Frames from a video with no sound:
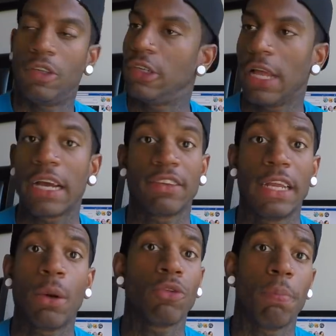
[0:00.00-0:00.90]
Like I said,
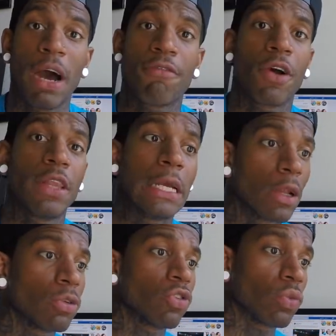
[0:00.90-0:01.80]
that was by far the
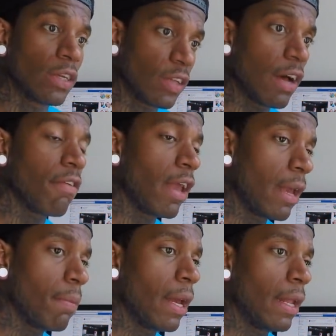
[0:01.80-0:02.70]
closest race I've
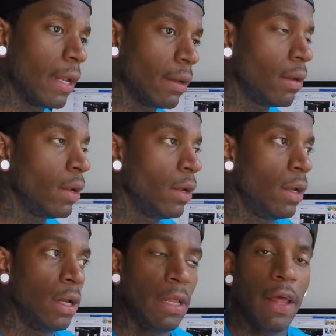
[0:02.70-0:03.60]
had, man, and
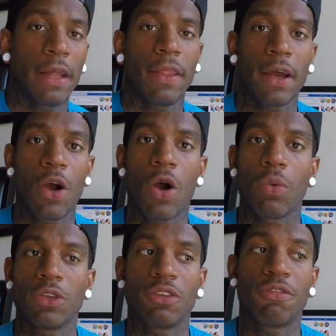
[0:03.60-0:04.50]
that car
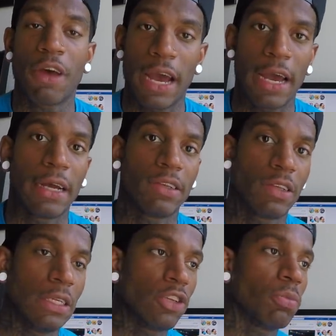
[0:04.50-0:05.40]
was fast. A
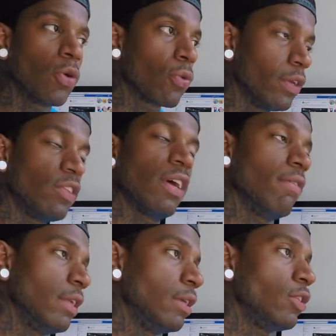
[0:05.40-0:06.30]
Nismo
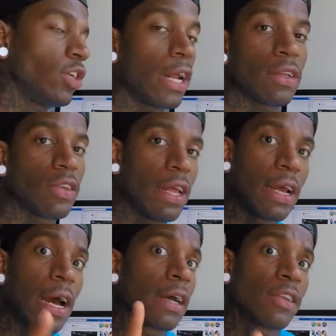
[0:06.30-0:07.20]
370. Shout out to that
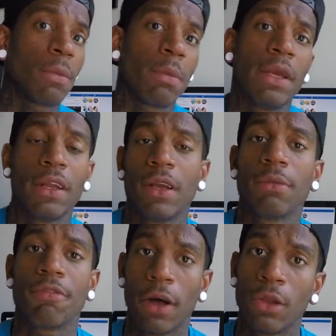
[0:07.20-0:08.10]
guy, because I remember he ended up
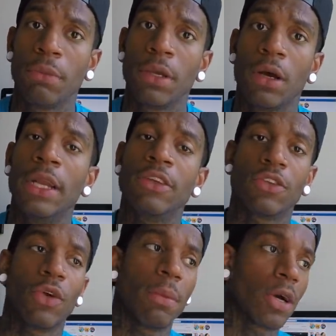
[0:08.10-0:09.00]
following me on
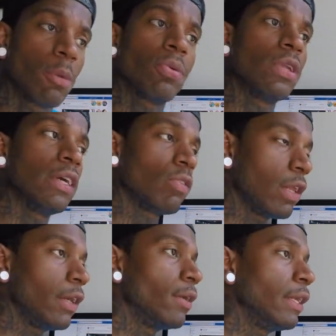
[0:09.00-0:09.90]
Instagram a couple days
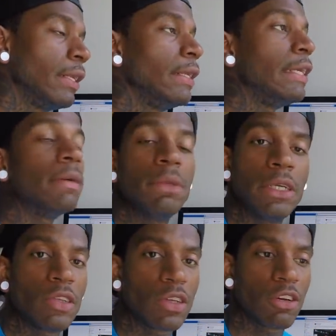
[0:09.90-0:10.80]
later and DM me
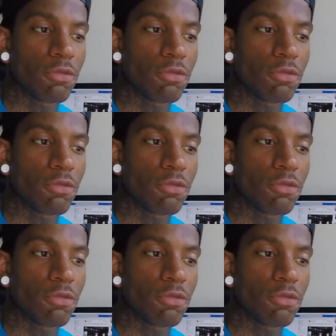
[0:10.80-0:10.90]
and stuff.